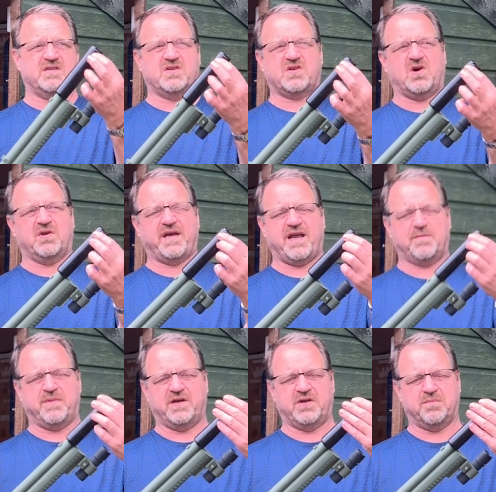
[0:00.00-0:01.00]
just got an
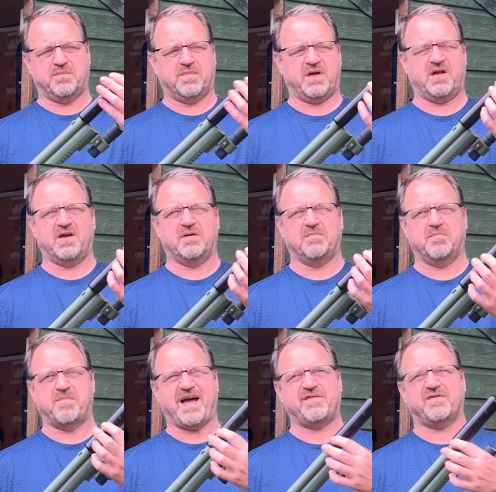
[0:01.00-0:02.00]
aluminium um,
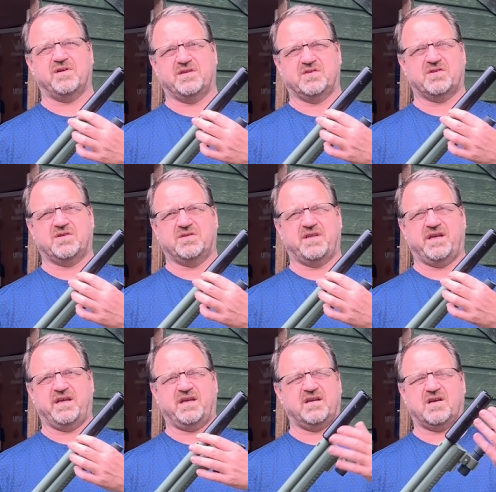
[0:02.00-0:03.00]
baffle inside
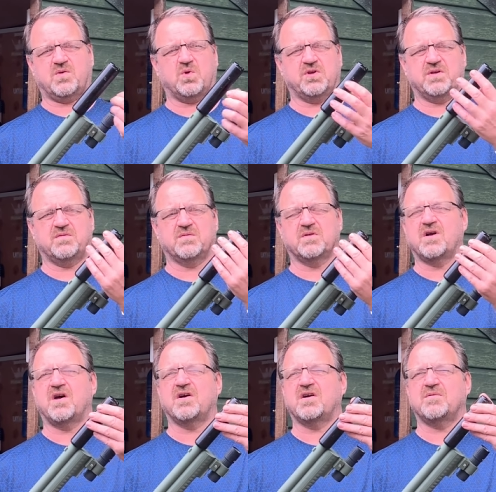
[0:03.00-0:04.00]
there. Quite,
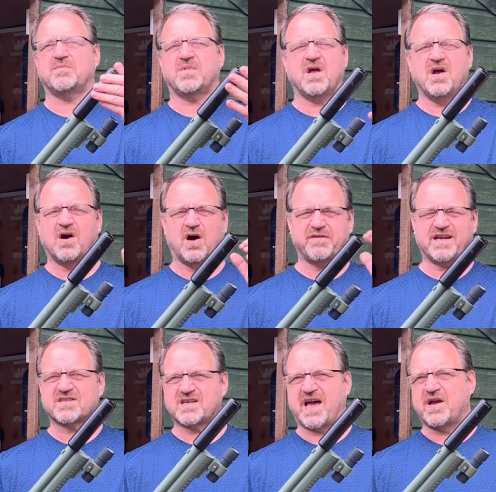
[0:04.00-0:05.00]
um, I think
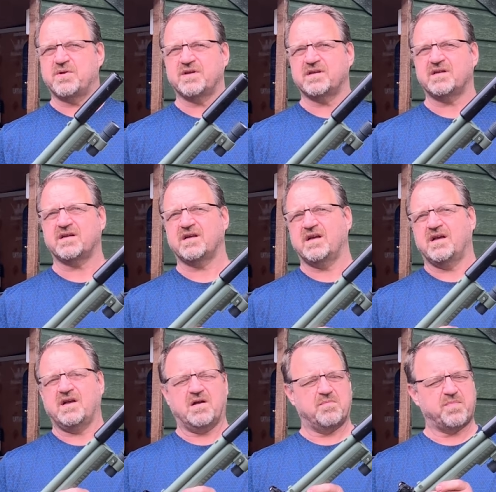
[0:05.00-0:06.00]
that's louder.
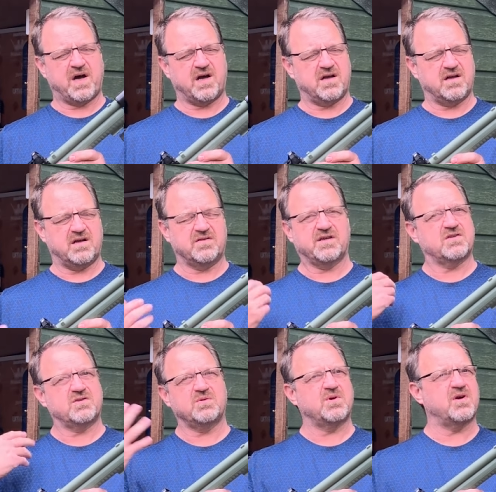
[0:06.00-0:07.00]
But yeah.
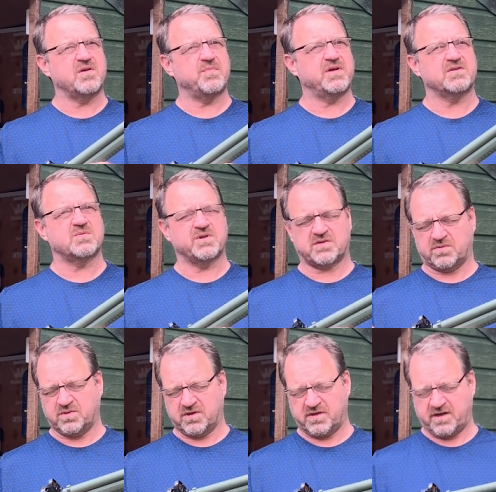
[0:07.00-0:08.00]
there's no high pitched
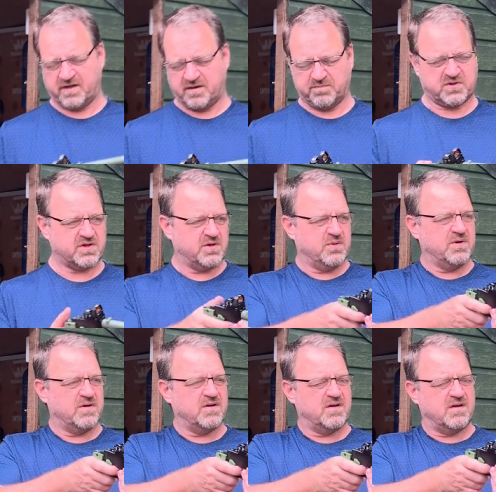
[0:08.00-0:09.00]
whistle. Um, no, that's so
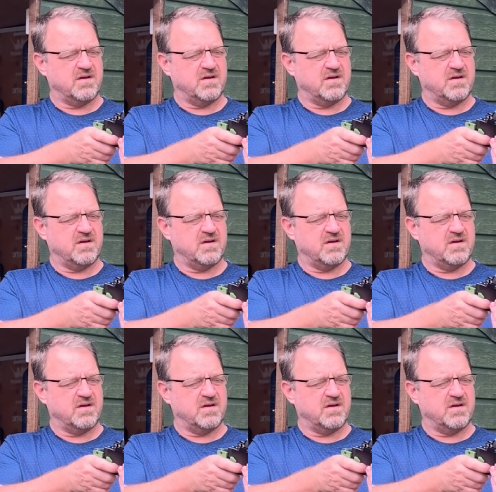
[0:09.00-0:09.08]
baffled.